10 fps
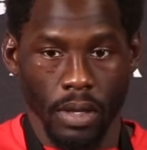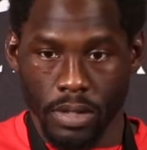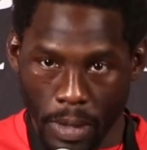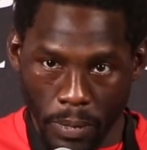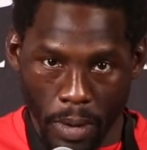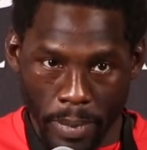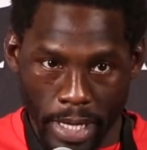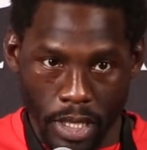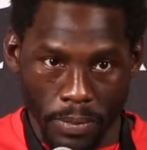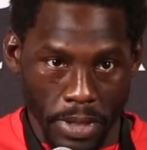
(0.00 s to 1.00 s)
Same way I
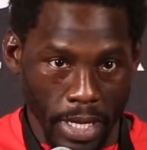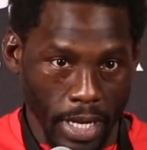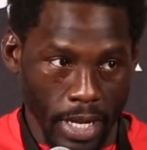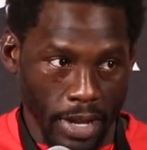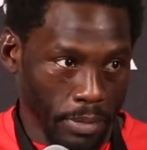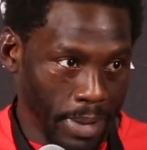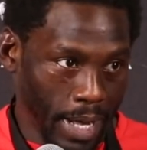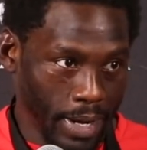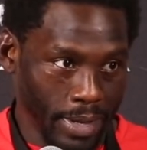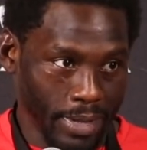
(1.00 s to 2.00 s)
match up with any and
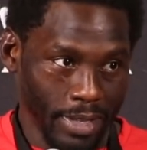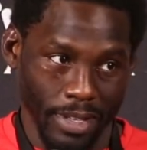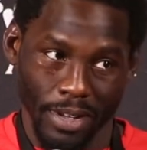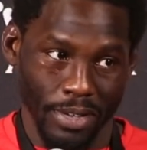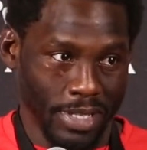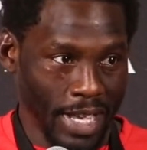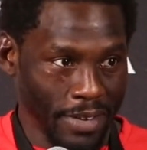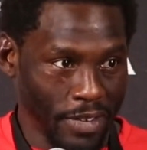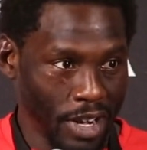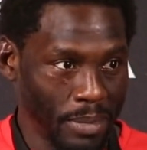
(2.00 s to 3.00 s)
everybody. You know, you stand
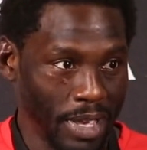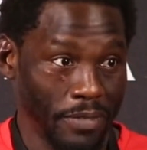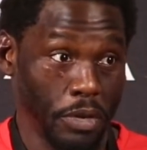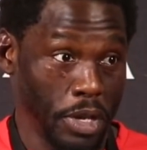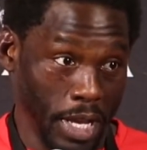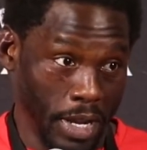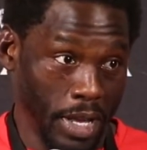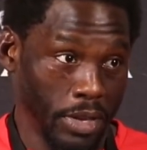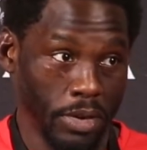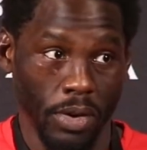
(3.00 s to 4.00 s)
in front of me. If you get
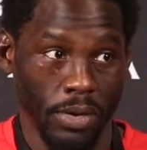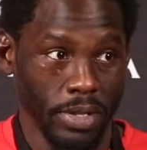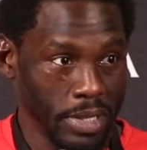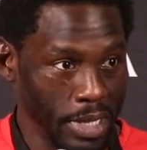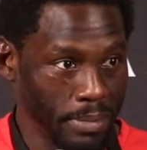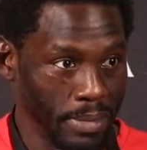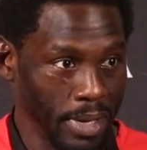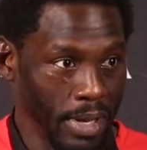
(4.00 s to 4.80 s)
hit, you're going to sleep.